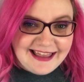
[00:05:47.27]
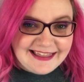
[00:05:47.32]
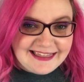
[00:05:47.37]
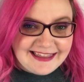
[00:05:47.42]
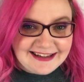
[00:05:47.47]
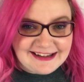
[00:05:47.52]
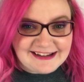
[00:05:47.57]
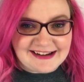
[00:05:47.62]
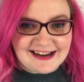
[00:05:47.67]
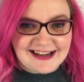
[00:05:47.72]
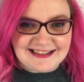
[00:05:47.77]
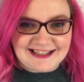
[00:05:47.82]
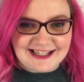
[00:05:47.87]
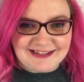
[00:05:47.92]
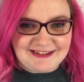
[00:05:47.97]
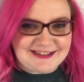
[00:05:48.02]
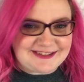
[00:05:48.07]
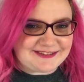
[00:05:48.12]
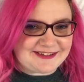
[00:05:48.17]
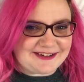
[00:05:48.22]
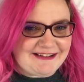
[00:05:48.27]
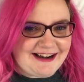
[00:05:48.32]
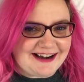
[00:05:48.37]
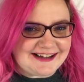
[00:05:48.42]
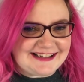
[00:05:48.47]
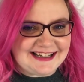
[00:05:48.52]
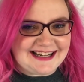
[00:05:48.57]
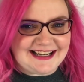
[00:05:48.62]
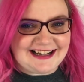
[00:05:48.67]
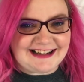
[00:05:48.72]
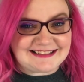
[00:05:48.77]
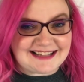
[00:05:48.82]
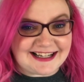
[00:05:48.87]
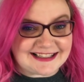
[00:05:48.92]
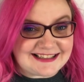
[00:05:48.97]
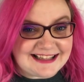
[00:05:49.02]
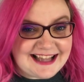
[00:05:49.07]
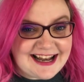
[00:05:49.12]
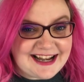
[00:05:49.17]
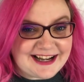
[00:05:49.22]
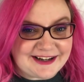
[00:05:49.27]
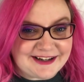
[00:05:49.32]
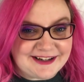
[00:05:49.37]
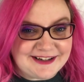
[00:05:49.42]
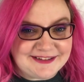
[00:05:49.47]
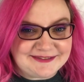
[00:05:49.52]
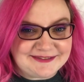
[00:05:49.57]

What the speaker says: Thank you guys so much for watching, and I'll talk to you later.